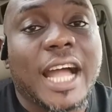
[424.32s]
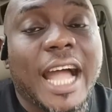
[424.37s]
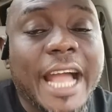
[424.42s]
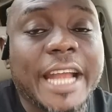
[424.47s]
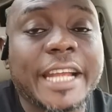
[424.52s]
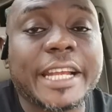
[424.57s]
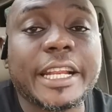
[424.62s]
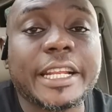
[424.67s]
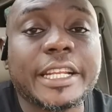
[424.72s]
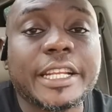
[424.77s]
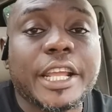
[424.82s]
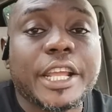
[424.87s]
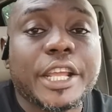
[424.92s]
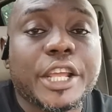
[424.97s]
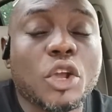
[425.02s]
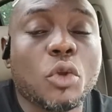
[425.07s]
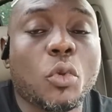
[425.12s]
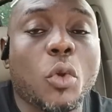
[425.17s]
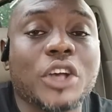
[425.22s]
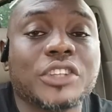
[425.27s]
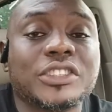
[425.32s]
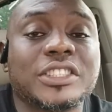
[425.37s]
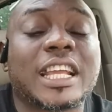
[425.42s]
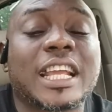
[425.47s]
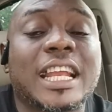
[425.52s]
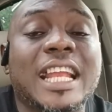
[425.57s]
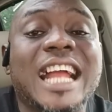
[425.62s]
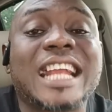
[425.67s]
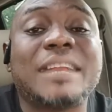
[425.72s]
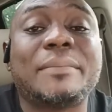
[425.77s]
and he was
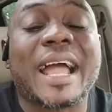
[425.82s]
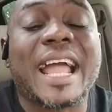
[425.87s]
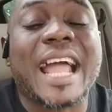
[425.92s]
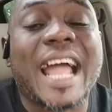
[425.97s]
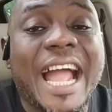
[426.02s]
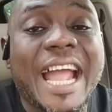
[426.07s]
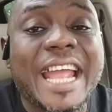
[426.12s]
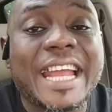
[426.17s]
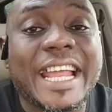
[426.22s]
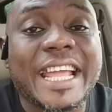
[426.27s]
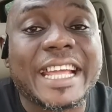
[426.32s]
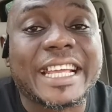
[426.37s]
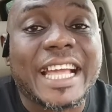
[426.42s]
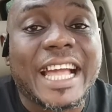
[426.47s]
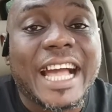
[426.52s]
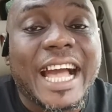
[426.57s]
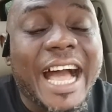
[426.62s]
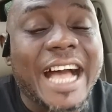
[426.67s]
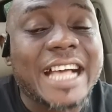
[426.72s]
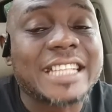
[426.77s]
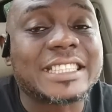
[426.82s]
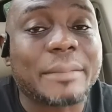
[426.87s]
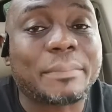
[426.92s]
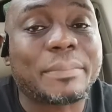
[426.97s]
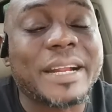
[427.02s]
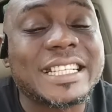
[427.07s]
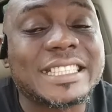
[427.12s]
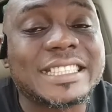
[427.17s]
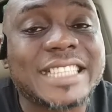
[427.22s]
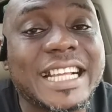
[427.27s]
declared by INEC as the
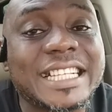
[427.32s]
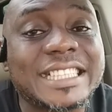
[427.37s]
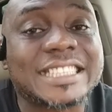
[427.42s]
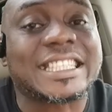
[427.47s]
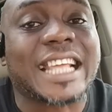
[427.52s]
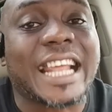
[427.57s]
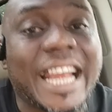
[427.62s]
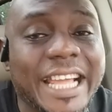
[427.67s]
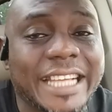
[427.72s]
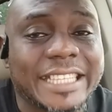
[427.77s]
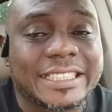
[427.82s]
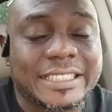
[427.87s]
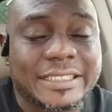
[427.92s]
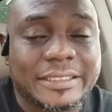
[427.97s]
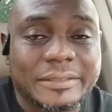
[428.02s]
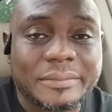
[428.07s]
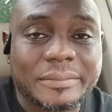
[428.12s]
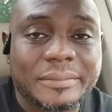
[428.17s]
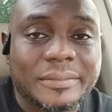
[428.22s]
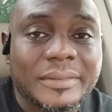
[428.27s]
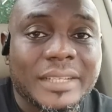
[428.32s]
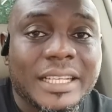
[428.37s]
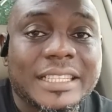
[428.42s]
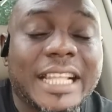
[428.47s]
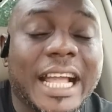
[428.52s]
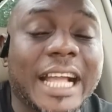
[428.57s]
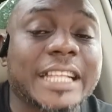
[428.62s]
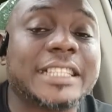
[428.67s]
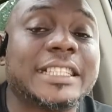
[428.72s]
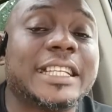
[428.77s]
president select.
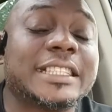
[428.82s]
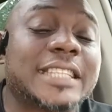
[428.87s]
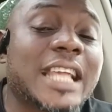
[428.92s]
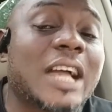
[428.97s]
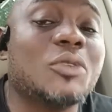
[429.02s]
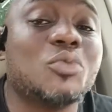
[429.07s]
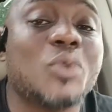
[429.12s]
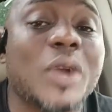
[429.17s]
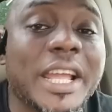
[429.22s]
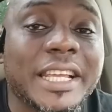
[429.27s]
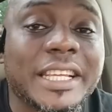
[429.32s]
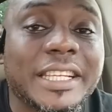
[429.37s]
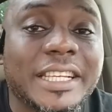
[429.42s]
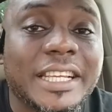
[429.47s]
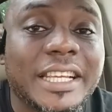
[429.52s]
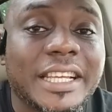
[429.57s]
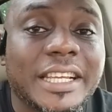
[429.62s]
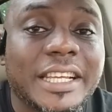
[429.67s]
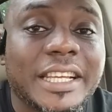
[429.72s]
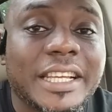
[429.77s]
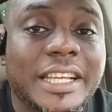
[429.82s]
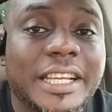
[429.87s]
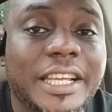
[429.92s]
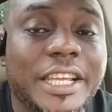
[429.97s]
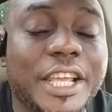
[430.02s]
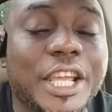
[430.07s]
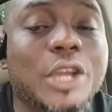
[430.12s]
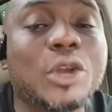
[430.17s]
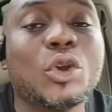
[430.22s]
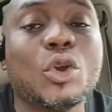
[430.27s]
That's the same way
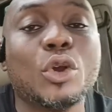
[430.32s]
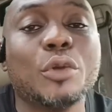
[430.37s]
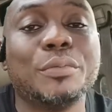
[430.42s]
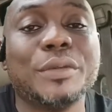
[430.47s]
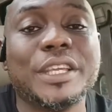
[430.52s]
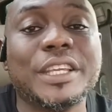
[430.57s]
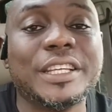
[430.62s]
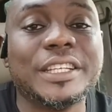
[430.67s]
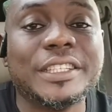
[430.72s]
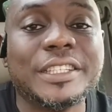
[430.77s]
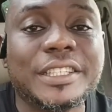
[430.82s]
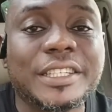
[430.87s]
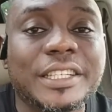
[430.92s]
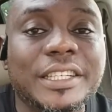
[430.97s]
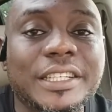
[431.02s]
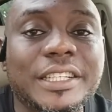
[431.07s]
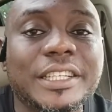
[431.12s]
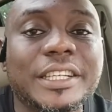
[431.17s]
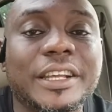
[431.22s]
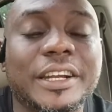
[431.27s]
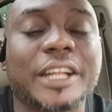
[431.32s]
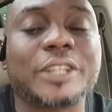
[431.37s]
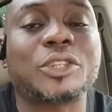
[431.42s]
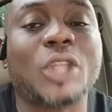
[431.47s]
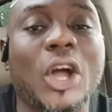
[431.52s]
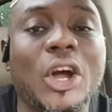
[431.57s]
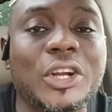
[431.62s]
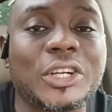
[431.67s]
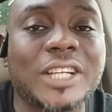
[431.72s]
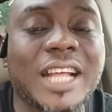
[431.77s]
he will be
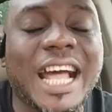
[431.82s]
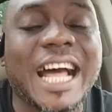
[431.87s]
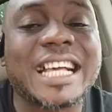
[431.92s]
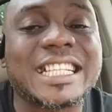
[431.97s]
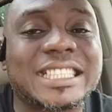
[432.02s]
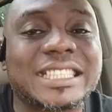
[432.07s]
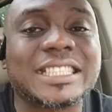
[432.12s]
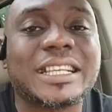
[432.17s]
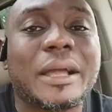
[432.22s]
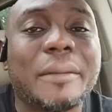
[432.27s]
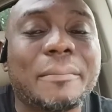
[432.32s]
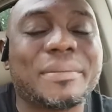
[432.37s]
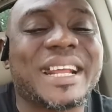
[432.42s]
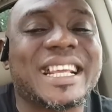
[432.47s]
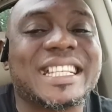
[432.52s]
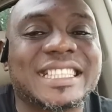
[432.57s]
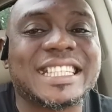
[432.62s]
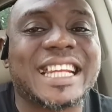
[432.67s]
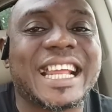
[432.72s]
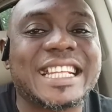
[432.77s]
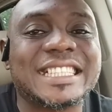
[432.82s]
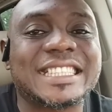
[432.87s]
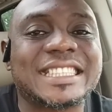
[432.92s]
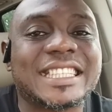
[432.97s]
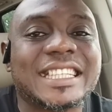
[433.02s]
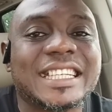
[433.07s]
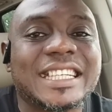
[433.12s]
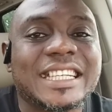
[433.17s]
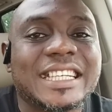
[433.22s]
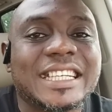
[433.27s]
returned as
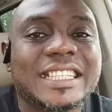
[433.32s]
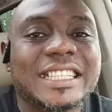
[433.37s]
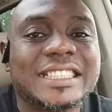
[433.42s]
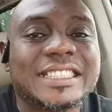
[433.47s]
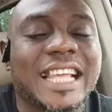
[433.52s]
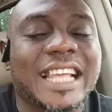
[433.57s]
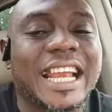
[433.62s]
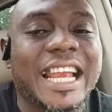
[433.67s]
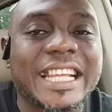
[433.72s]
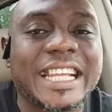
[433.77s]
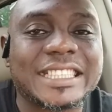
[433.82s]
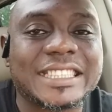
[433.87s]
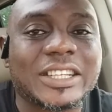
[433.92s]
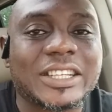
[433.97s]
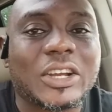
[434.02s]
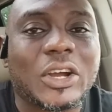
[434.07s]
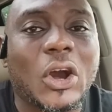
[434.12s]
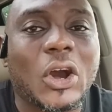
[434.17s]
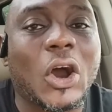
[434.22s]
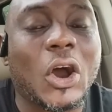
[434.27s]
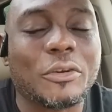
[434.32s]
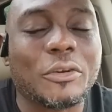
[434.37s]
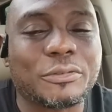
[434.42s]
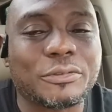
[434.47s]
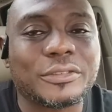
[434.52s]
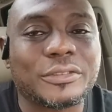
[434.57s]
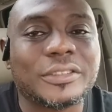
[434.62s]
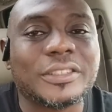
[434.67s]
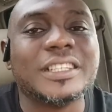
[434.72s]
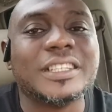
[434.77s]
president select
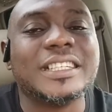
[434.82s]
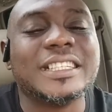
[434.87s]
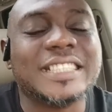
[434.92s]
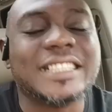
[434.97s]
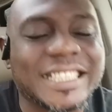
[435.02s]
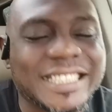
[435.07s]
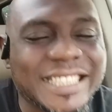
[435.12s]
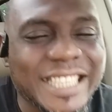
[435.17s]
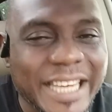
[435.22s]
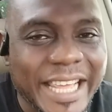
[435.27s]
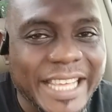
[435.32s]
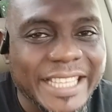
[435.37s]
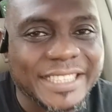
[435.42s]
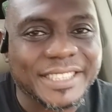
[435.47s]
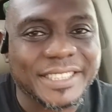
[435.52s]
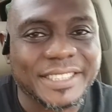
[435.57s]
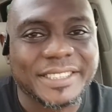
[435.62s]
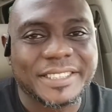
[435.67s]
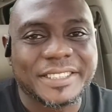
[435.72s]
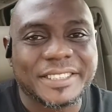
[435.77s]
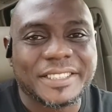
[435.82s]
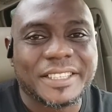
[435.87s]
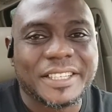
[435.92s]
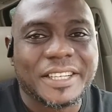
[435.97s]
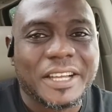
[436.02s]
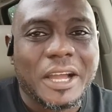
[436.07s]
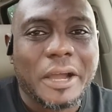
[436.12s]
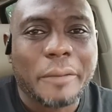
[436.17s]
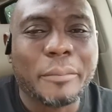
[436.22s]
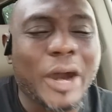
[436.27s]
of the Senate.
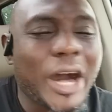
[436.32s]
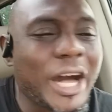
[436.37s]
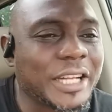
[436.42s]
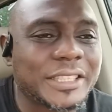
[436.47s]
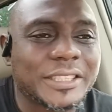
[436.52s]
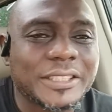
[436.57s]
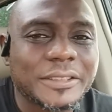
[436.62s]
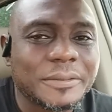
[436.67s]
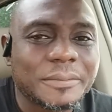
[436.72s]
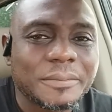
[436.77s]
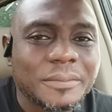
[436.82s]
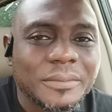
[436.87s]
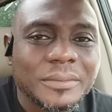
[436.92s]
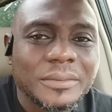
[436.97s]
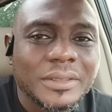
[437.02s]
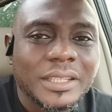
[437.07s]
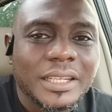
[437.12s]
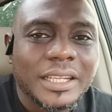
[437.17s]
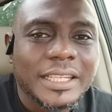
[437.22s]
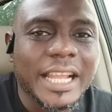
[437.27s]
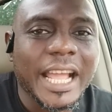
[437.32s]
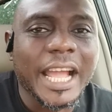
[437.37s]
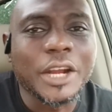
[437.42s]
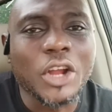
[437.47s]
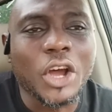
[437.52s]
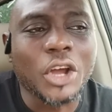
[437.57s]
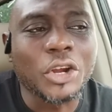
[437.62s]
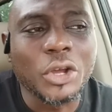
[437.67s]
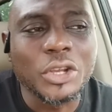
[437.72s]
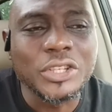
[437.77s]
But they
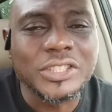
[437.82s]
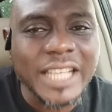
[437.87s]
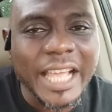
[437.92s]
know no